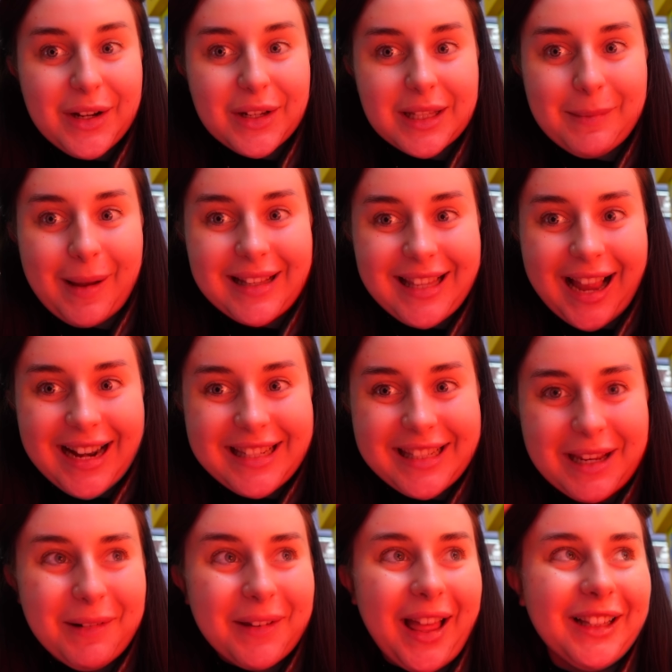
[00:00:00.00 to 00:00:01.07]
So I'm excited to
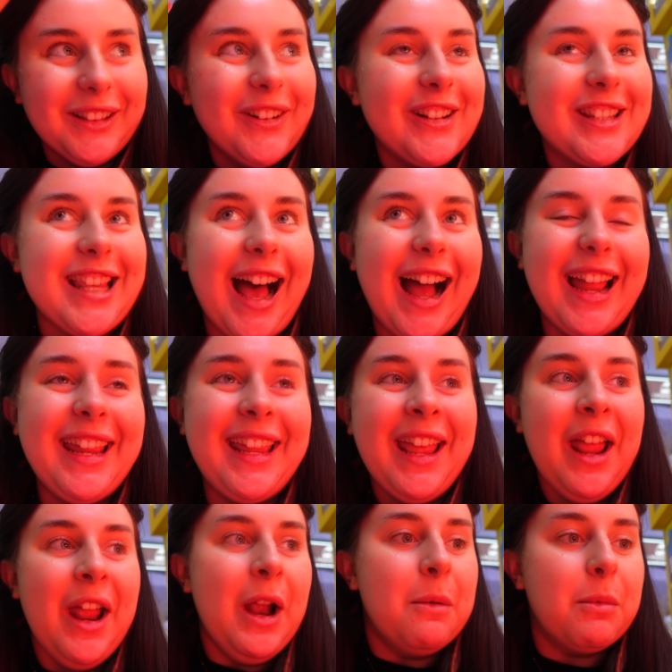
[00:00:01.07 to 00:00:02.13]
see what that looks like.
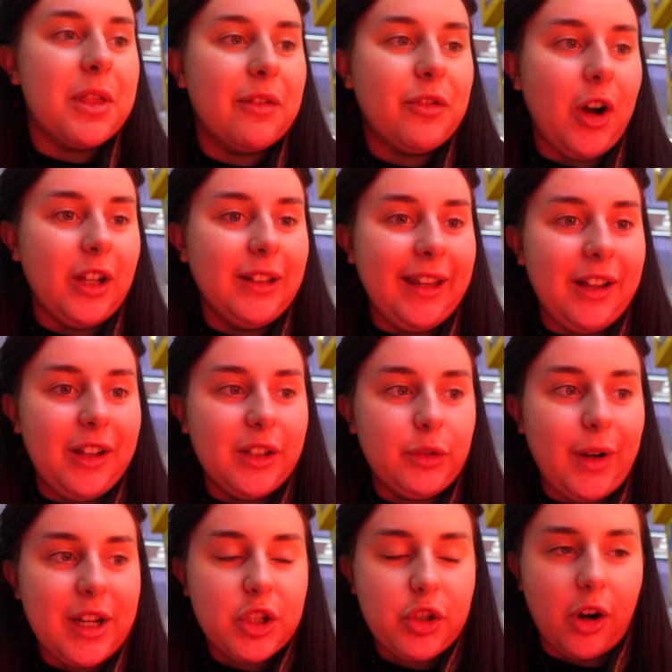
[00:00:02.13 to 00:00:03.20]
So they've got a little
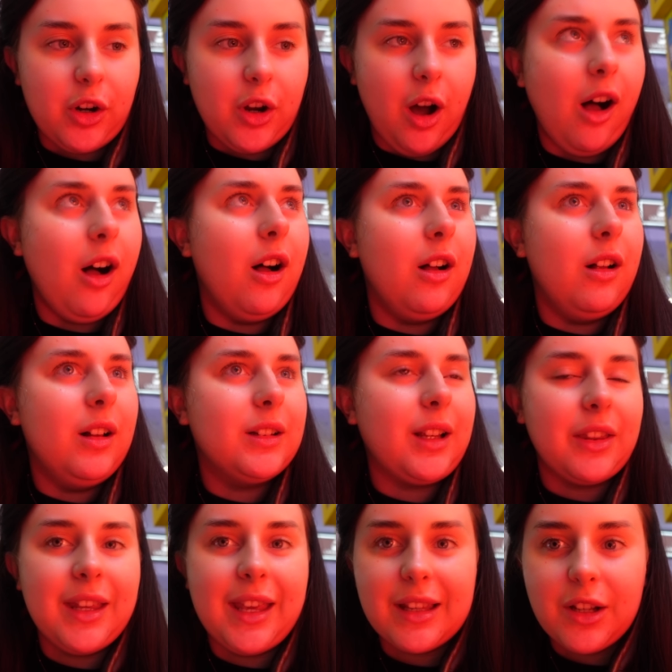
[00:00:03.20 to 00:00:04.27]
restaurant called,
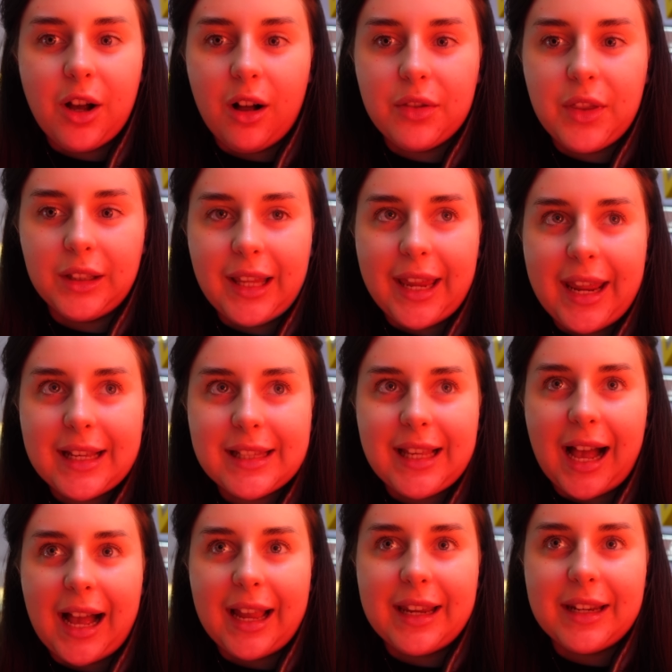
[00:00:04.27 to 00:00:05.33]
I think it's called the
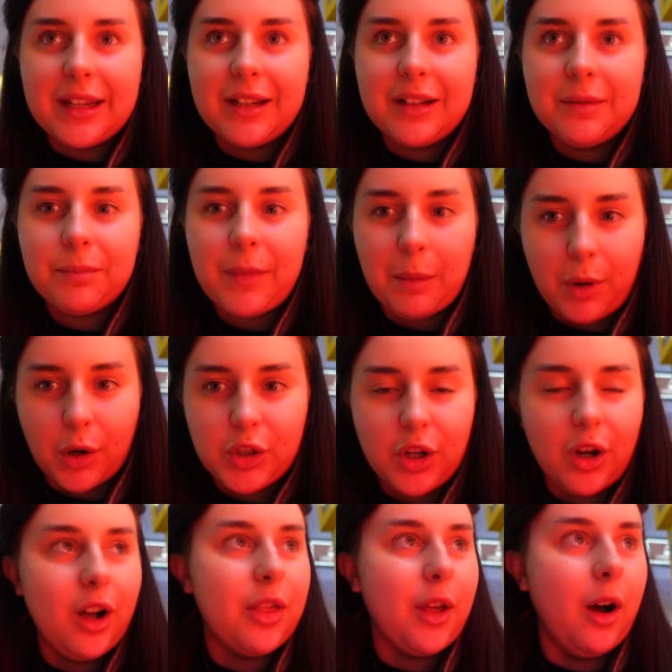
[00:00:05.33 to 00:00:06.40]
Lakeside. I'm not
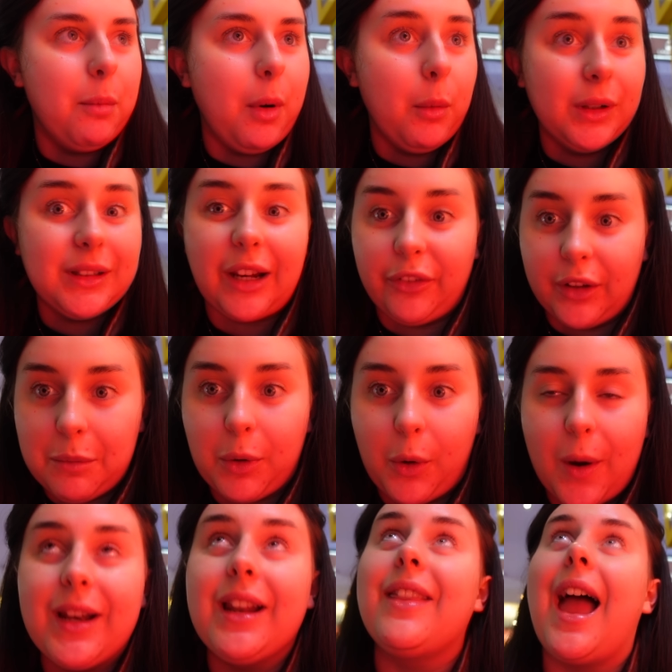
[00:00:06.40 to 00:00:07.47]
sure though, but we'll definitely be
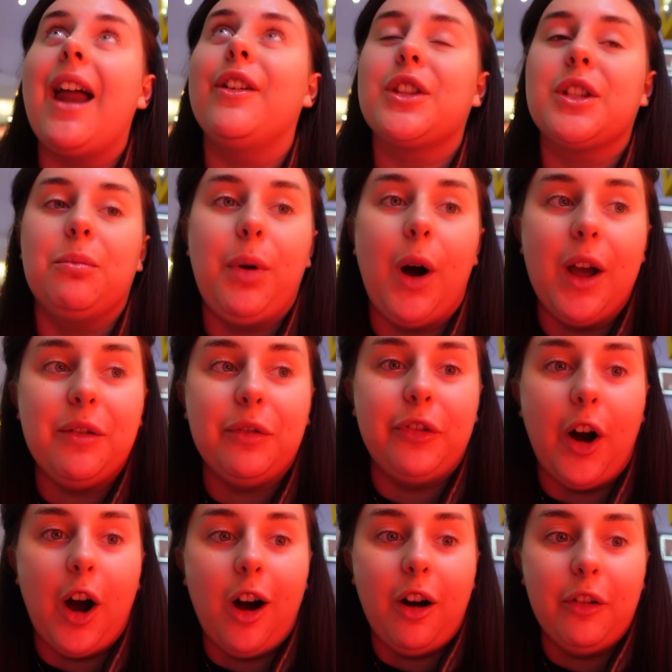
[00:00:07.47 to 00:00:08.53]
going in there at some point
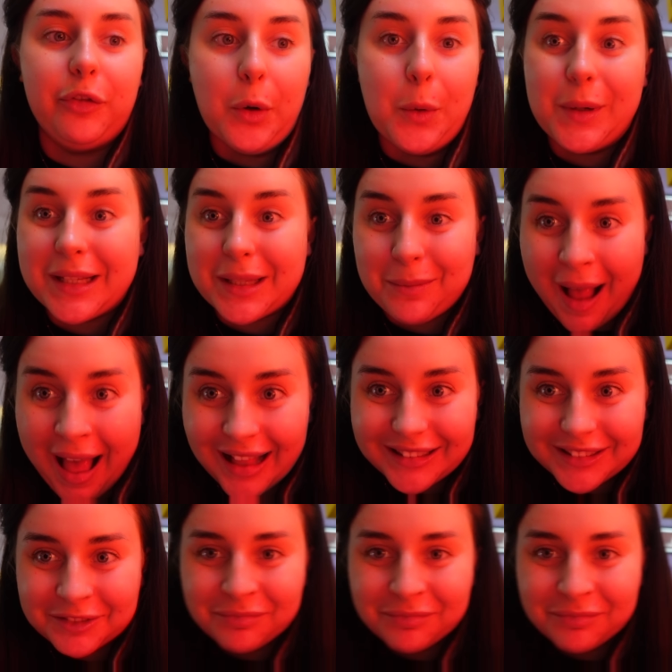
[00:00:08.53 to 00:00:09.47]
for food as well.